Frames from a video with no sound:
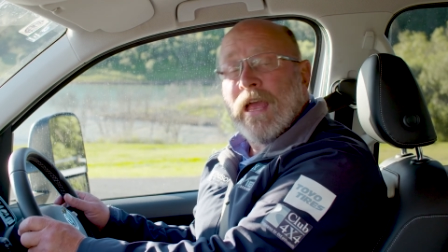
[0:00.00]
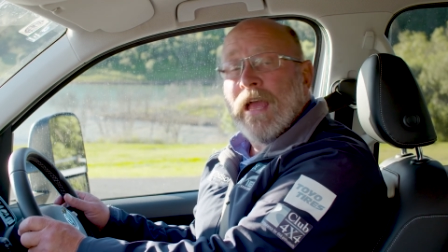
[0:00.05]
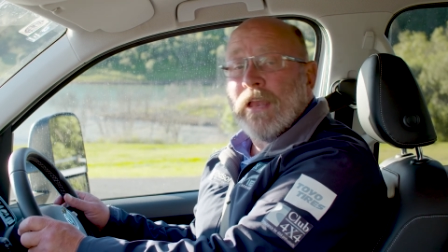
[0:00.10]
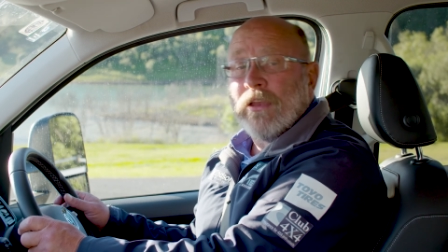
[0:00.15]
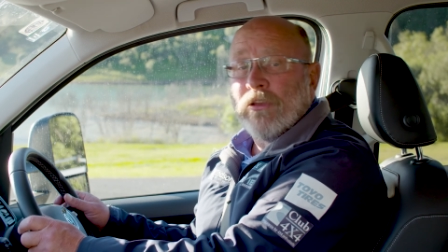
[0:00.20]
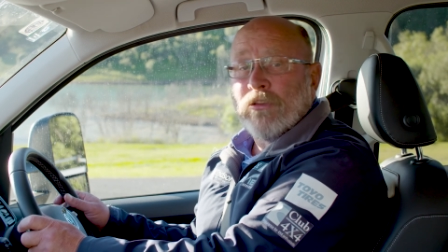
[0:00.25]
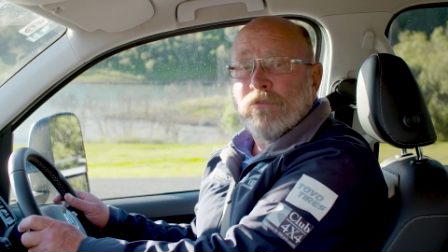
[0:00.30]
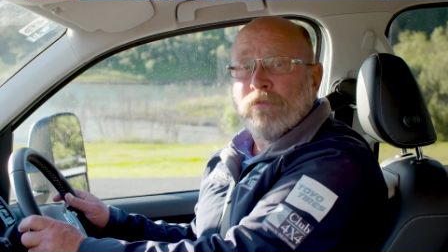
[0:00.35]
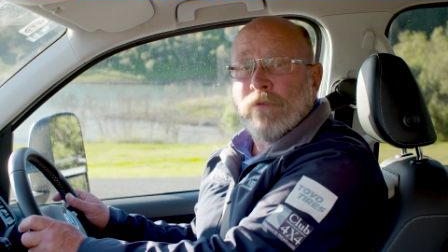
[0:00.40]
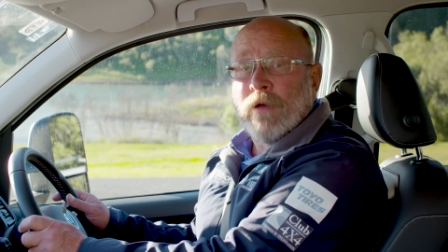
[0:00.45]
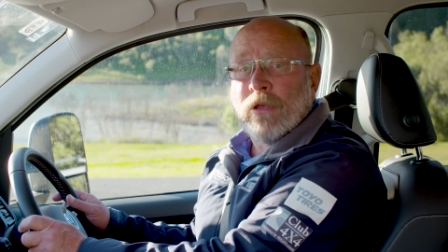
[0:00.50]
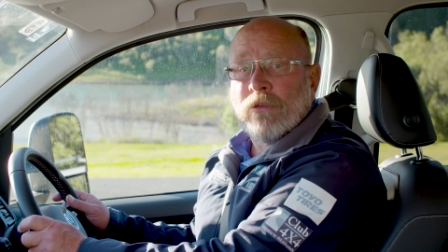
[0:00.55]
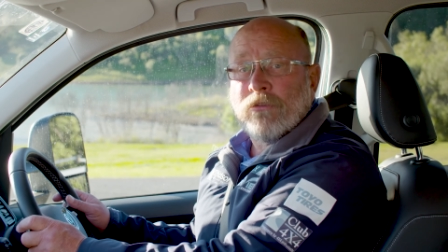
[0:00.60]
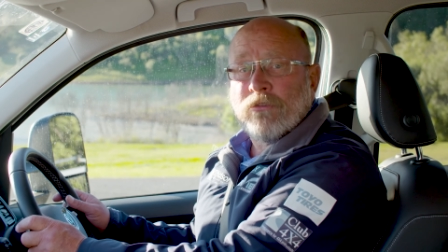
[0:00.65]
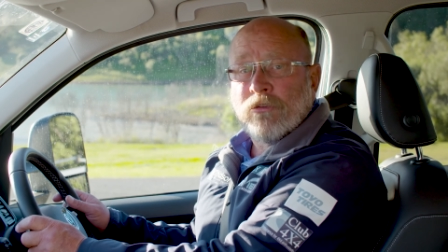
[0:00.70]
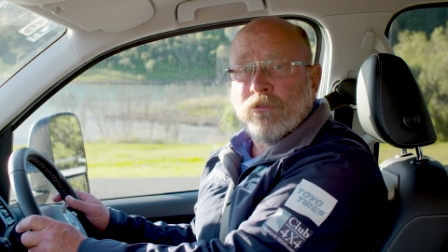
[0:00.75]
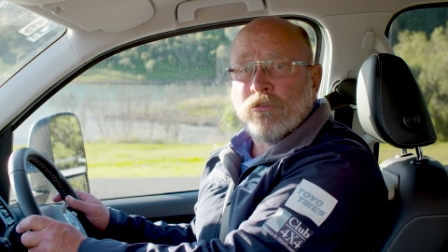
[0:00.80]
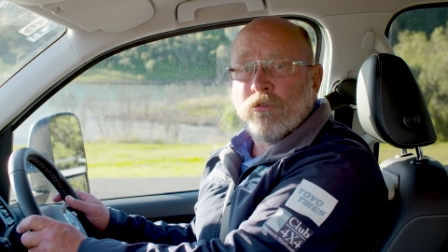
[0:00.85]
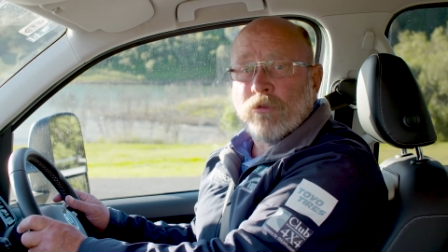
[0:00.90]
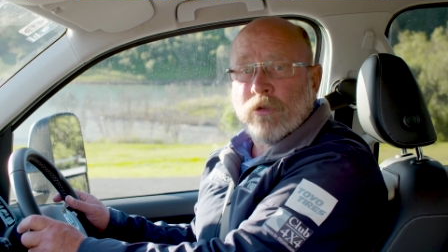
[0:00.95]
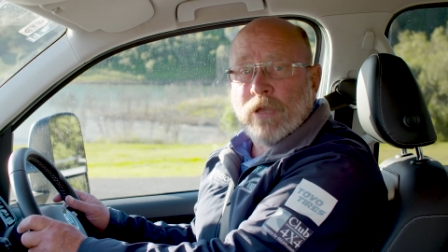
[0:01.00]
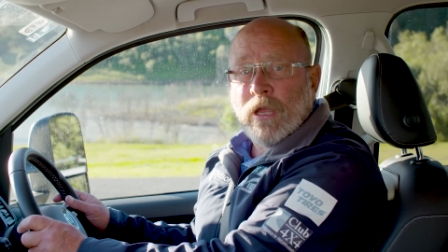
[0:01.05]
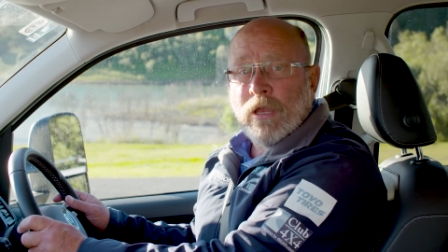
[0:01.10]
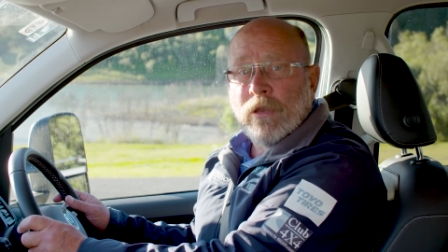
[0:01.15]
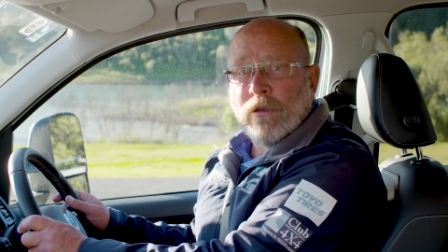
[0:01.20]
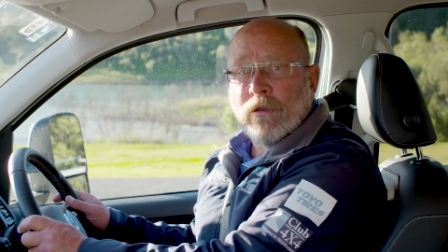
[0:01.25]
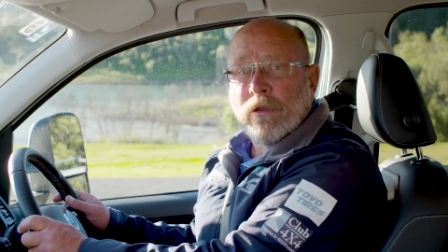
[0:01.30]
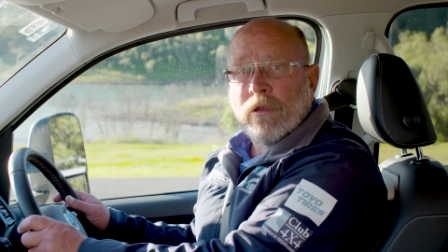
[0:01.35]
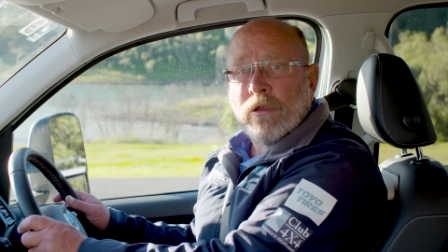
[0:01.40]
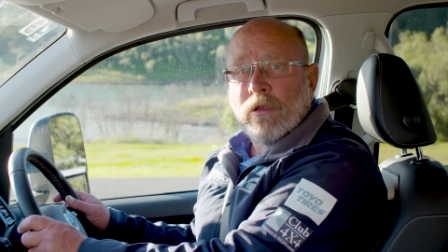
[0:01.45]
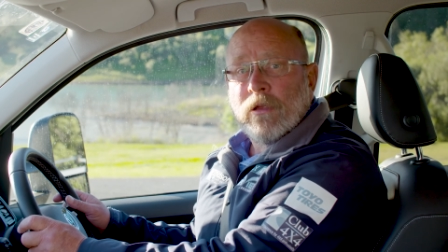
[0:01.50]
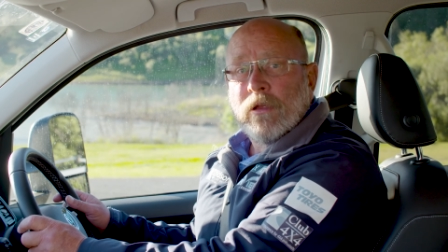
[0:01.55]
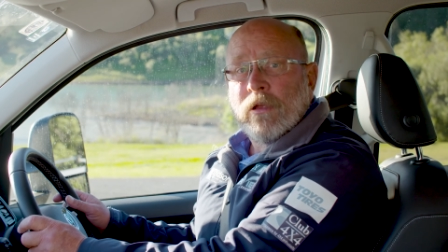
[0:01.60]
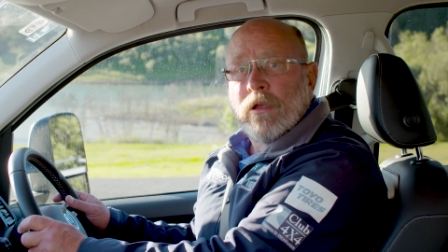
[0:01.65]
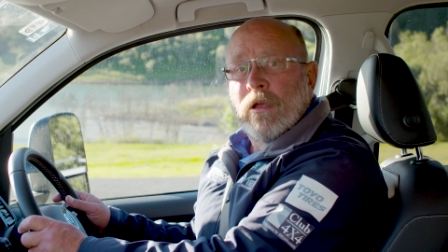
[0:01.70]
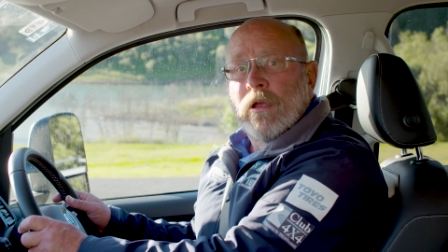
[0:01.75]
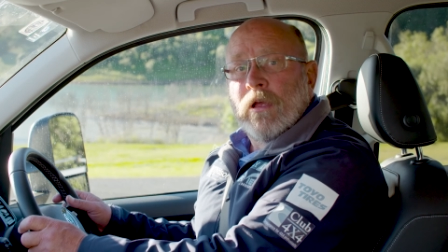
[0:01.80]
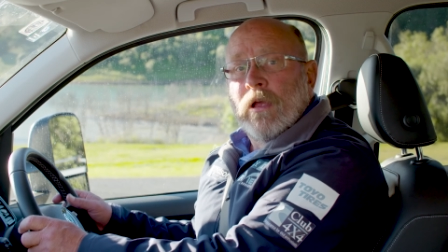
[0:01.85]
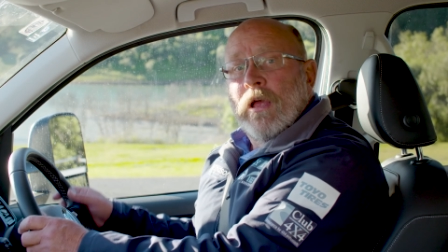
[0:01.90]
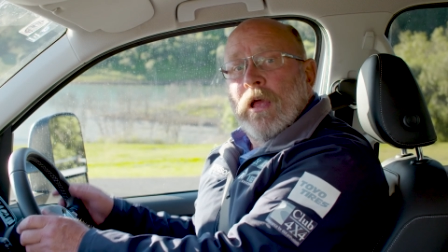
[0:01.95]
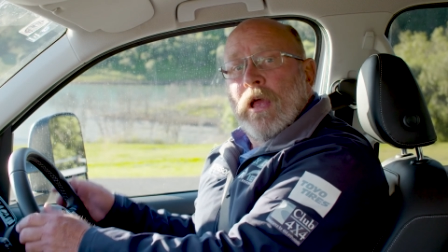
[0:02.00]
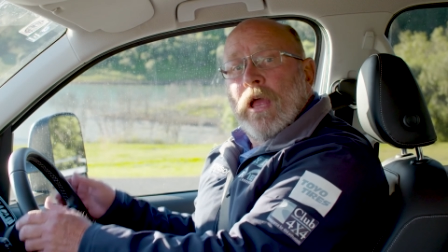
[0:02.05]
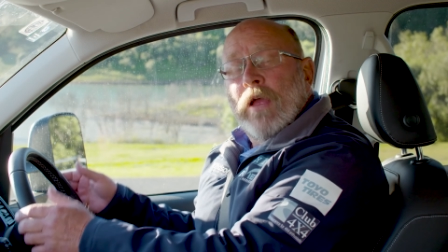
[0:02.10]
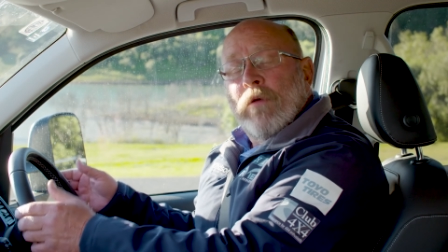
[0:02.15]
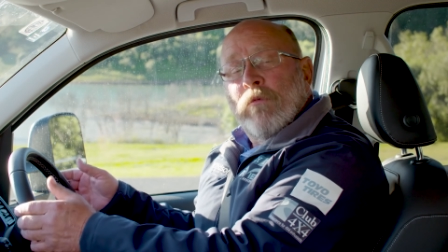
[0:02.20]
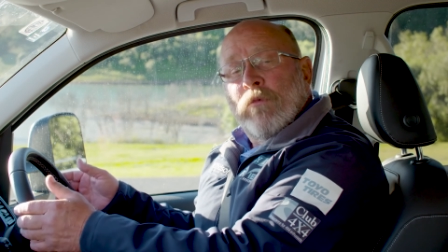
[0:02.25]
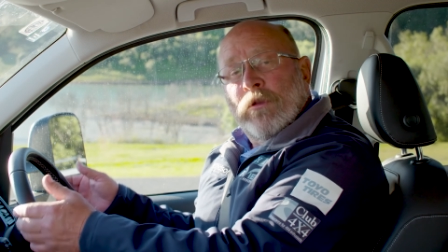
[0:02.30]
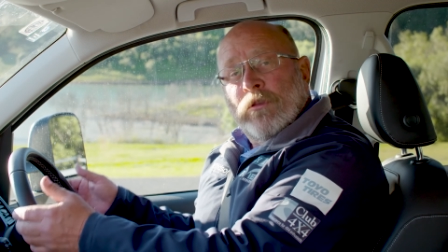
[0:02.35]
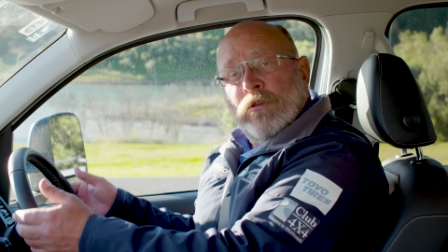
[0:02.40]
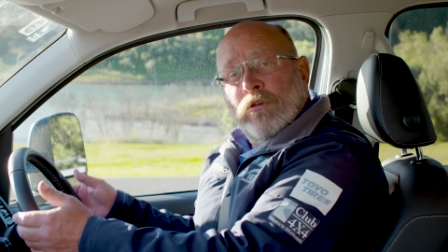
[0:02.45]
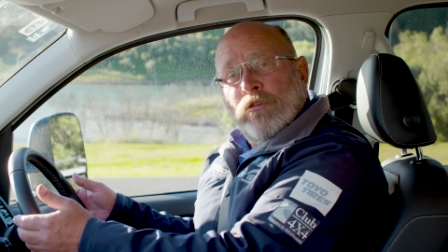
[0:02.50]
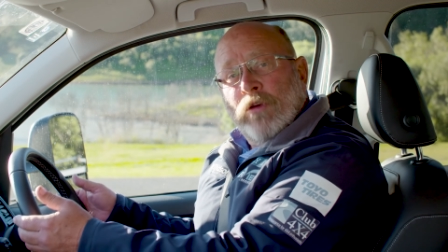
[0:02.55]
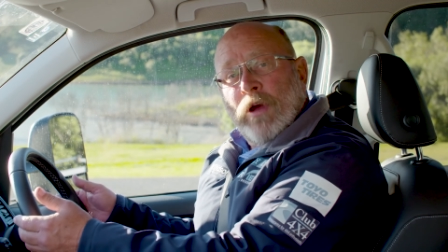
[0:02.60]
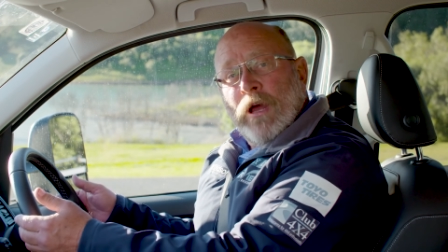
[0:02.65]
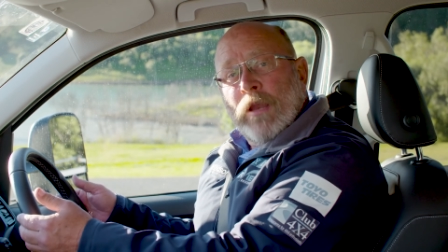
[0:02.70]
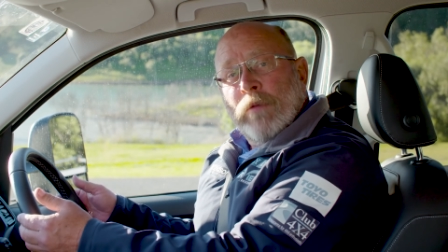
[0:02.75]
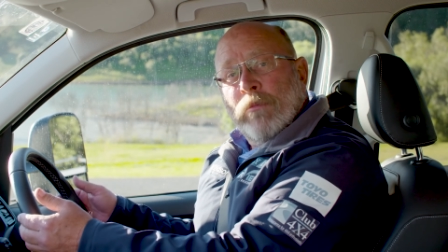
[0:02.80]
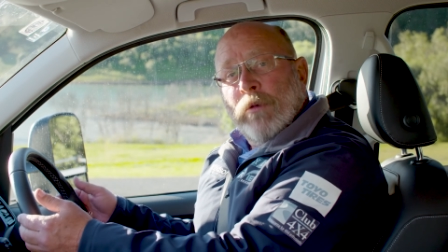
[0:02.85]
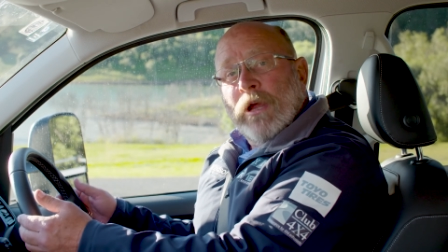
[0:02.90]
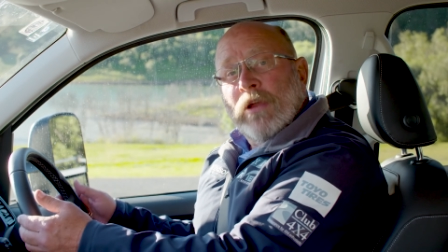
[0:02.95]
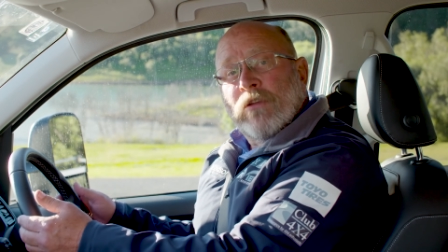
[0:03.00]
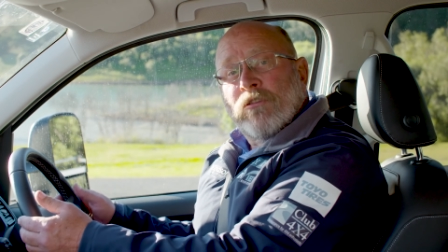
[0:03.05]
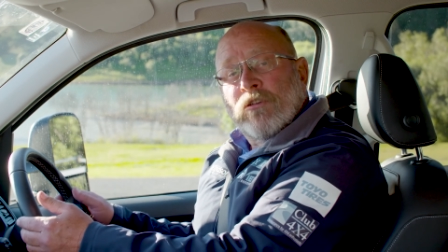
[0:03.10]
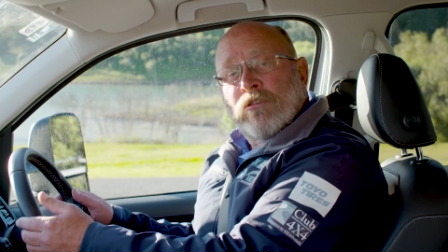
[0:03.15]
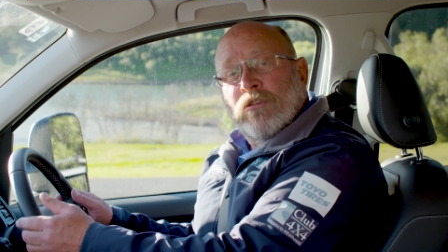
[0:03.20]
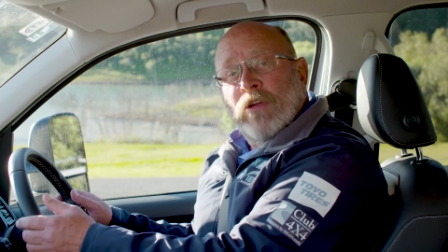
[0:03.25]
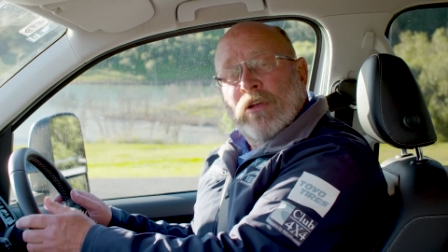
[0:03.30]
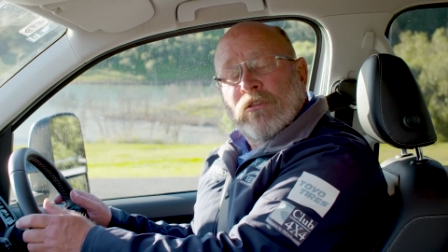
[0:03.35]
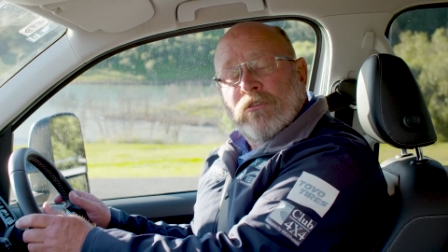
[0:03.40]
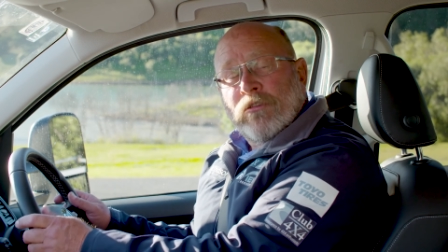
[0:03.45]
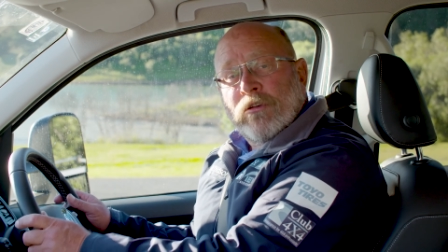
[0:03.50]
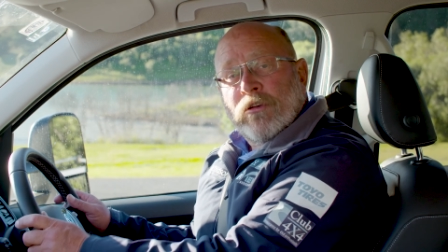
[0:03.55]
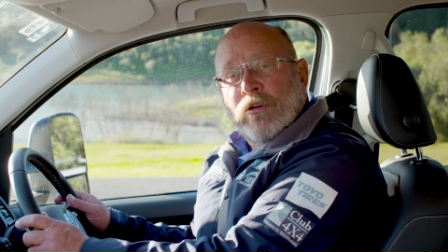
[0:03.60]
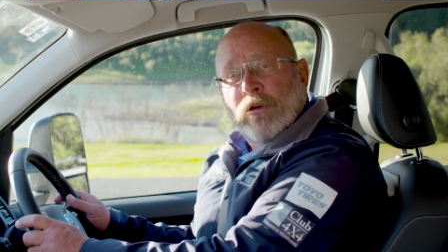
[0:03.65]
and as fast as you can. With the trailer brakes adjusted